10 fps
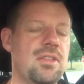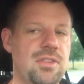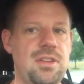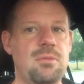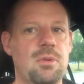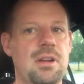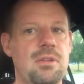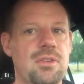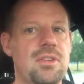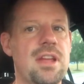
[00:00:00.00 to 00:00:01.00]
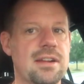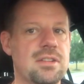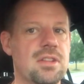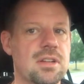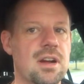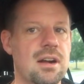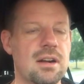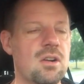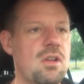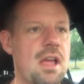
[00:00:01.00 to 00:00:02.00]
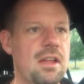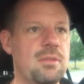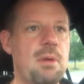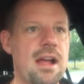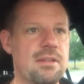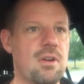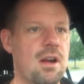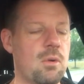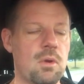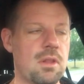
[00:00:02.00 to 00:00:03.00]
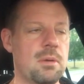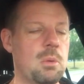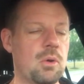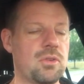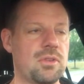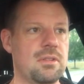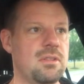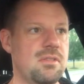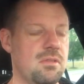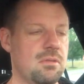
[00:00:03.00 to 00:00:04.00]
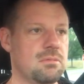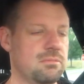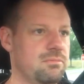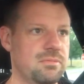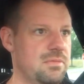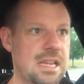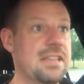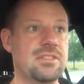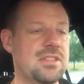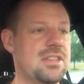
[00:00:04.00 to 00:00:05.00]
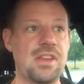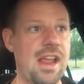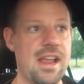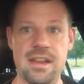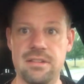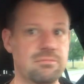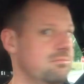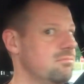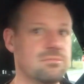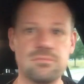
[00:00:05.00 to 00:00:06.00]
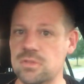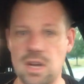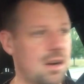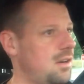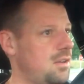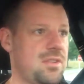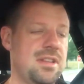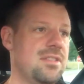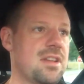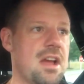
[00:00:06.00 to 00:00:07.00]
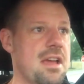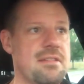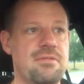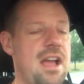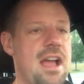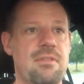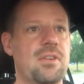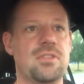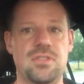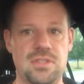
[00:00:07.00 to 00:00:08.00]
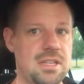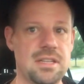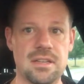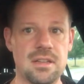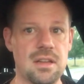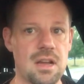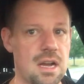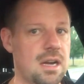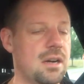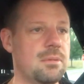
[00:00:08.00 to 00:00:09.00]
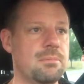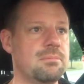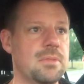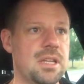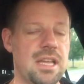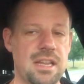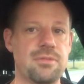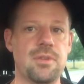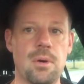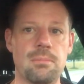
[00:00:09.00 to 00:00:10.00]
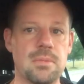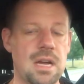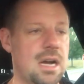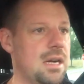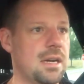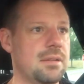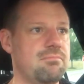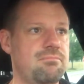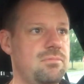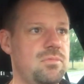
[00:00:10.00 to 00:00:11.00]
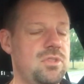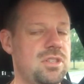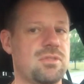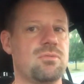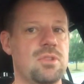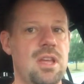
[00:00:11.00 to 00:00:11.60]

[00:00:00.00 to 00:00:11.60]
the scene where he was attacked in the car is by far one of the most insane car scenes I have ever seen um, in a film. Uh, just